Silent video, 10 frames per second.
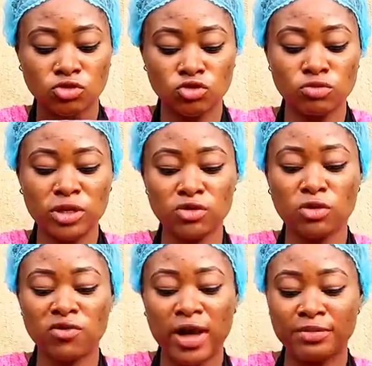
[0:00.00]
mudu
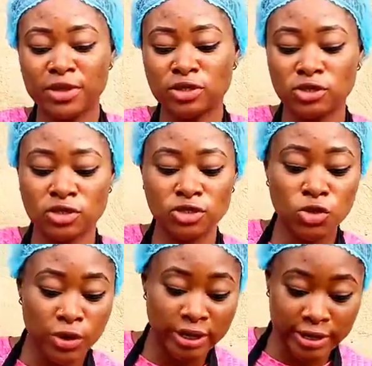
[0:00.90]
of hibiscus is
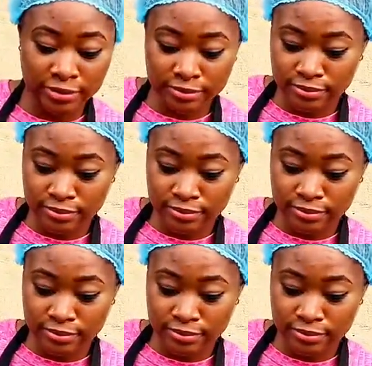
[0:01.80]
going in,